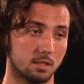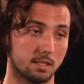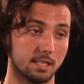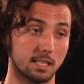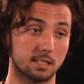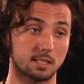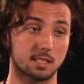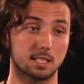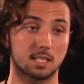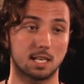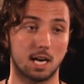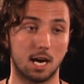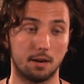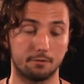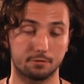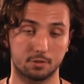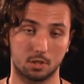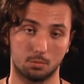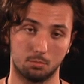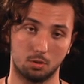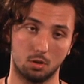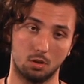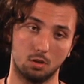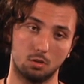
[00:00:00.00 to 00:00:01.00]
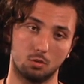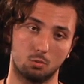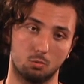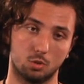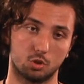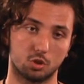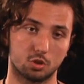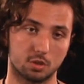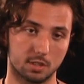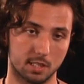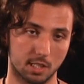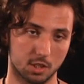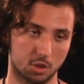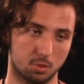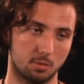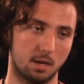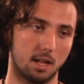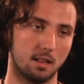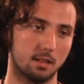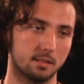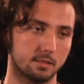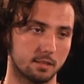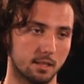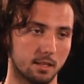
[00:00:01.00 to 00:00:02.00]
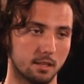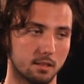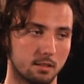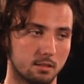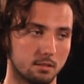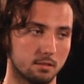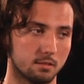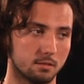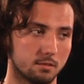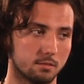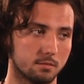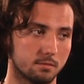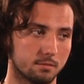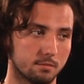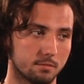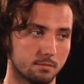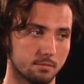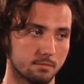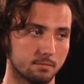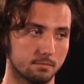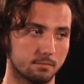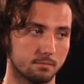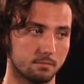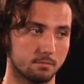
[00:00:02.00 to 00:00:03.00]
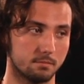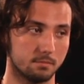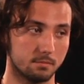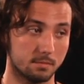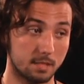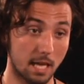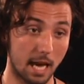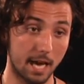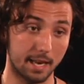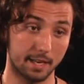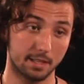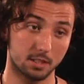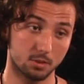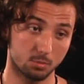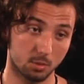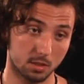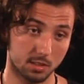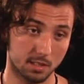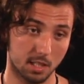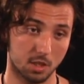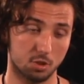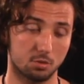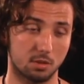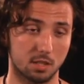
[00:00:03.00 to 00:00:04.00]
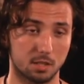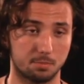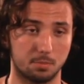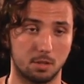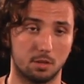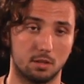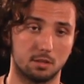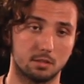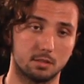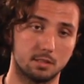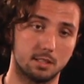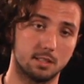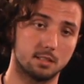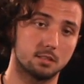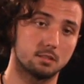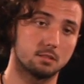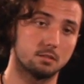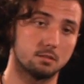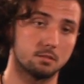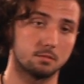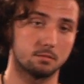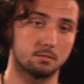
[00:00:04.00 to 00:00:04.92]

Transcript: Get comfortable with your sexuality. That is what sexual experience is.